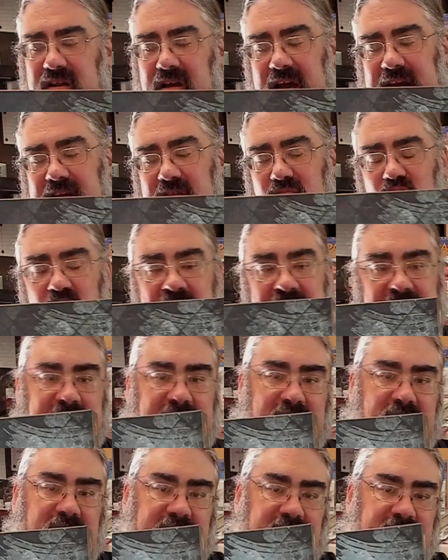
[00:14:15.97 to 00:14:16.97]
I am really
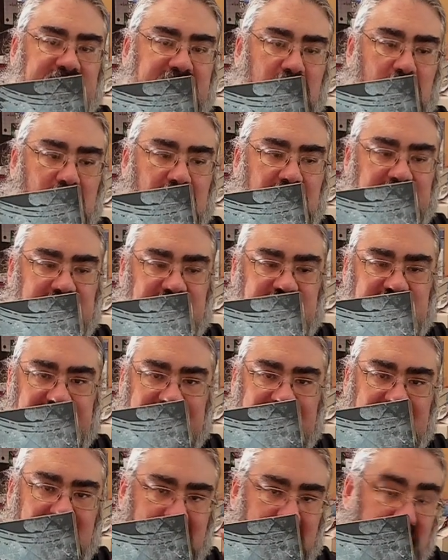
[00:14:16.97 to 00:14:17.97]
looking forward to
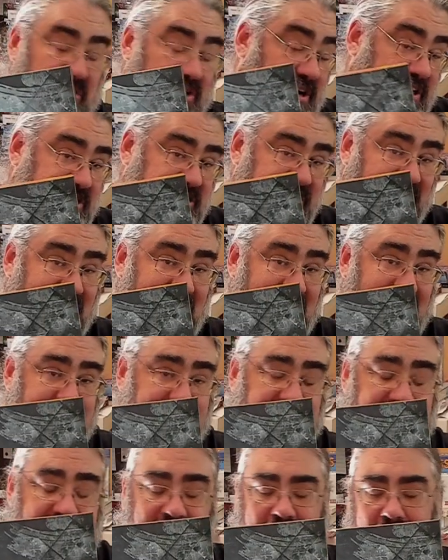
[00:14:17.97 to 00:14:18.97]
checking out the production
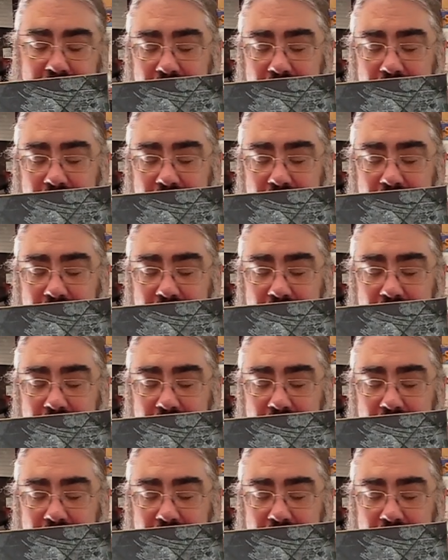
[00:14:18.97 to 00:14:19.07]
copy,